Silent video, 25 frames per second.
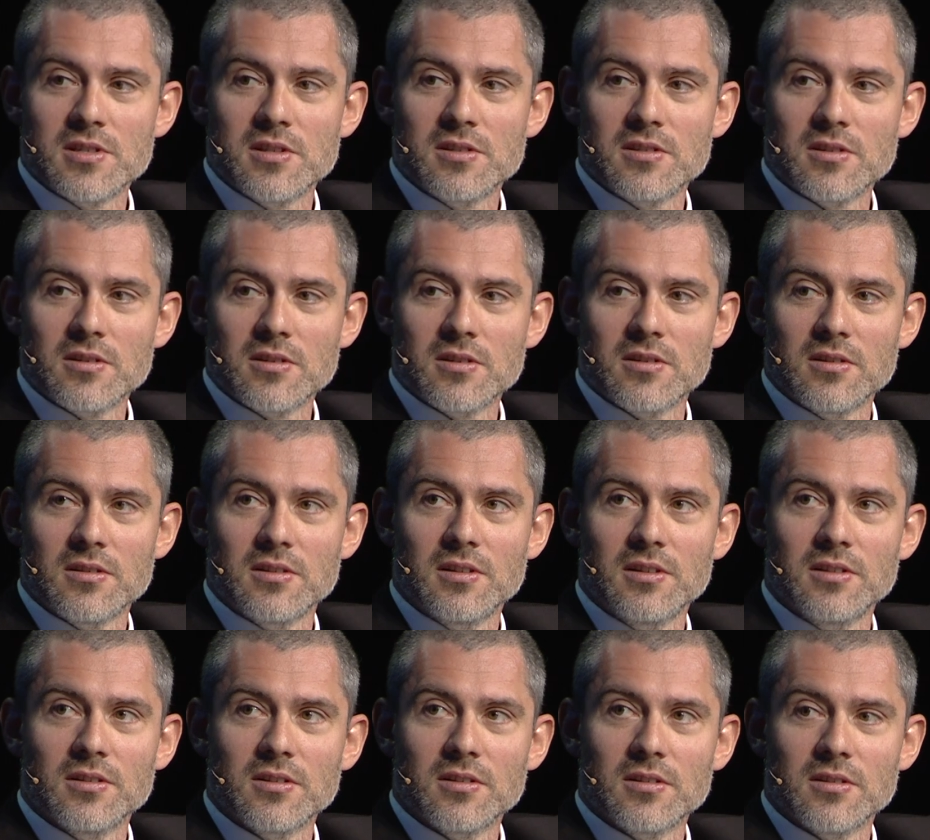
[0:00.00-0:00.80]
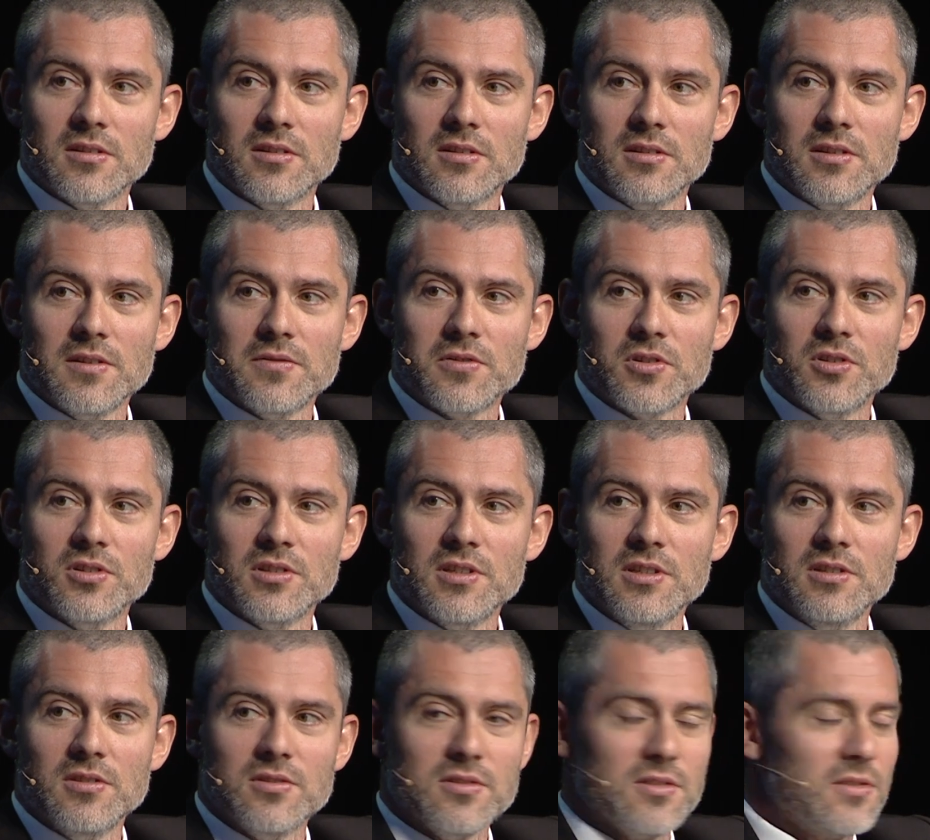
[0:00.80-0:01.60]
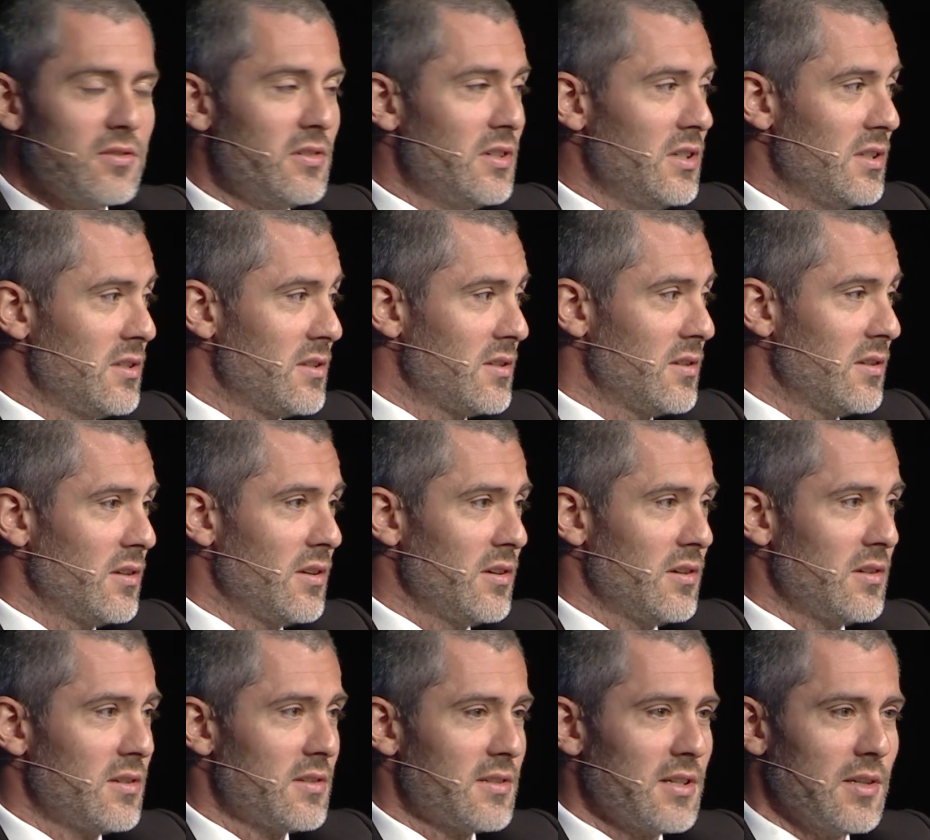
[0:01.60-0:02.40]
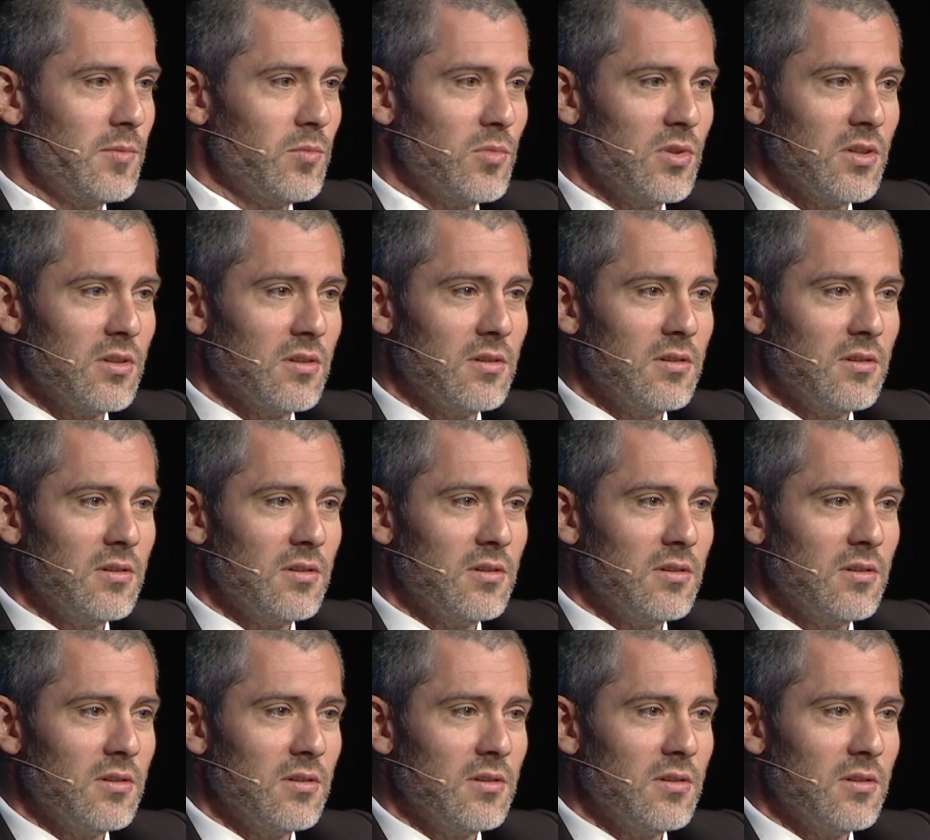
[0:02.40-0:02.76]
in the different industries. There's some